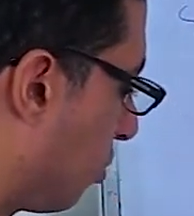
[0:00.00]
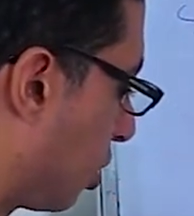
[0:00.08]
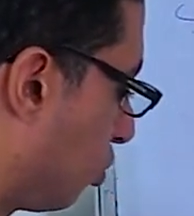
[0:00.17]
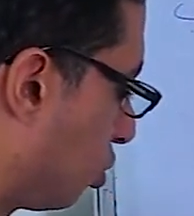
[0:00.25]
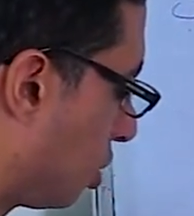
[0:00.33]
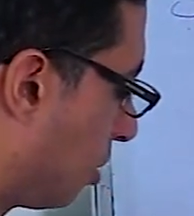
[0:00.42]

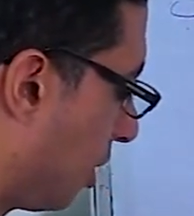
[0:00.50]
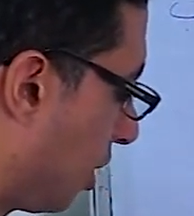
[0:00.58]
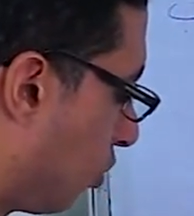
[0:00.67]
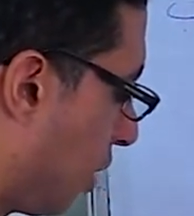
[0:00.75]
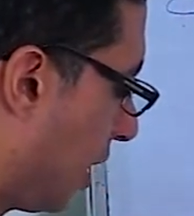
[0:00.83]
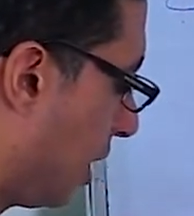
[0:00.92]
marbuta, by
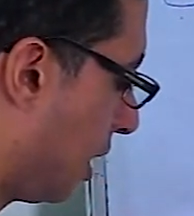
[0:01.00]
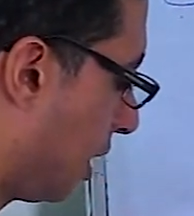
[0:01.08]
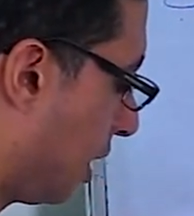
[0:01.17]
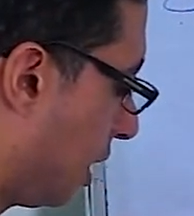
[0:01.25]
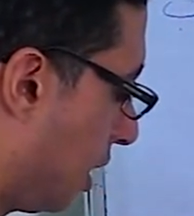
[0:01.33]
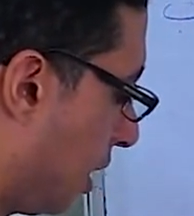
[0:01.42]
the way,
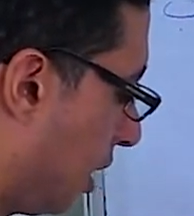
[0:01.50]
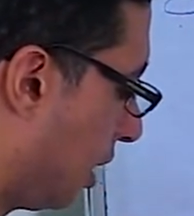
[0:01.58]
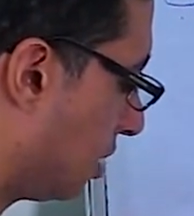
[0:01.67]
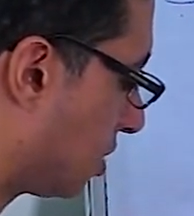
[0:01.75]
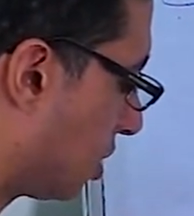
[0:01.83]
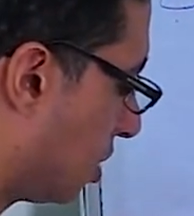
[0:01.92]

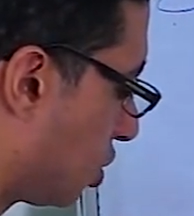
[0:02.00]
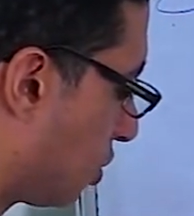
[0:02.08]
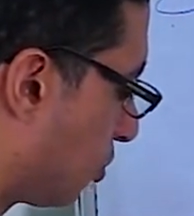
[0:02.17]
it's